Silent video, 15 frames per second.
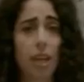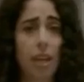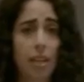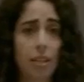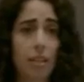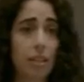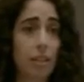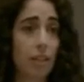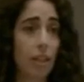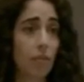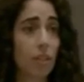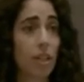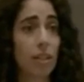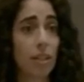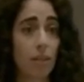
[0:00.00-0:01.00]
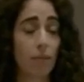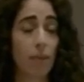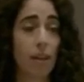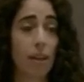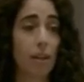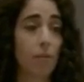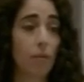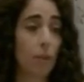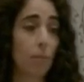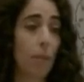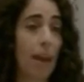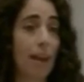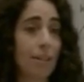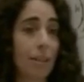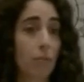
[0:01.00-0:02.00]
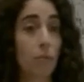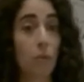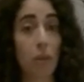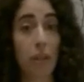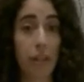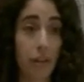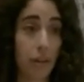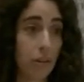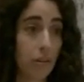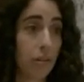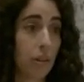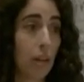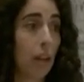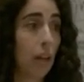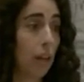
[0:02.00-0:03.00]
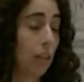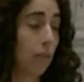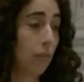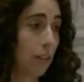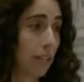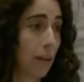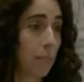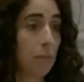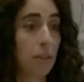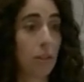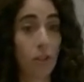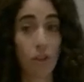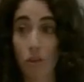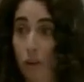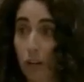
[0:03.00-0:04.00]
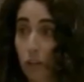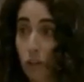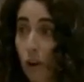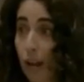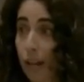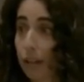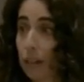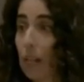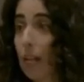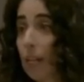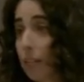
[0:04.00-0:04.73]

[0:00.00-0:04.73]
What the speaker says: of cases that they've testified in for the past 4 years, either at deposition or at trial.